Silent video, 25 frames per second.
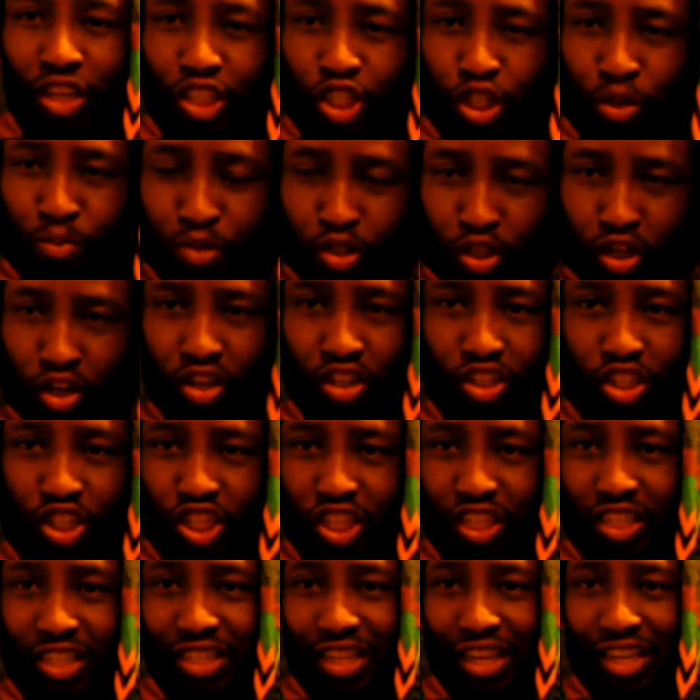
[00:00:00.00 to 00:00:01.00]

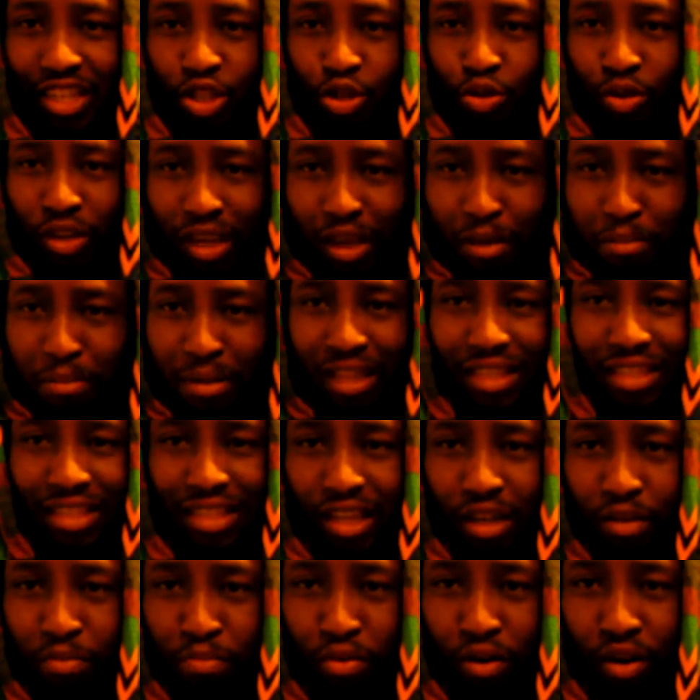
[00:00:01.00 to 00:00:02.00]
Egyptologists and you
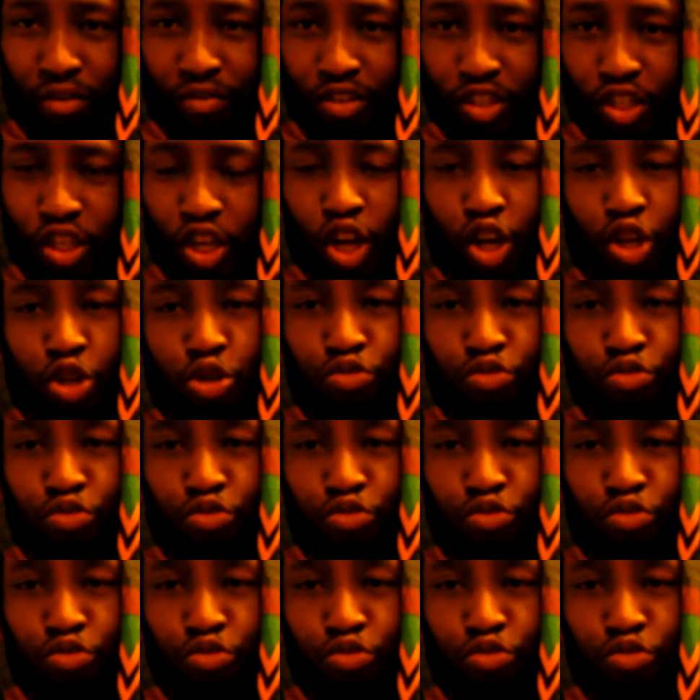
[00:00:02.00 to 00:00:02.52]
Kemetic brothers,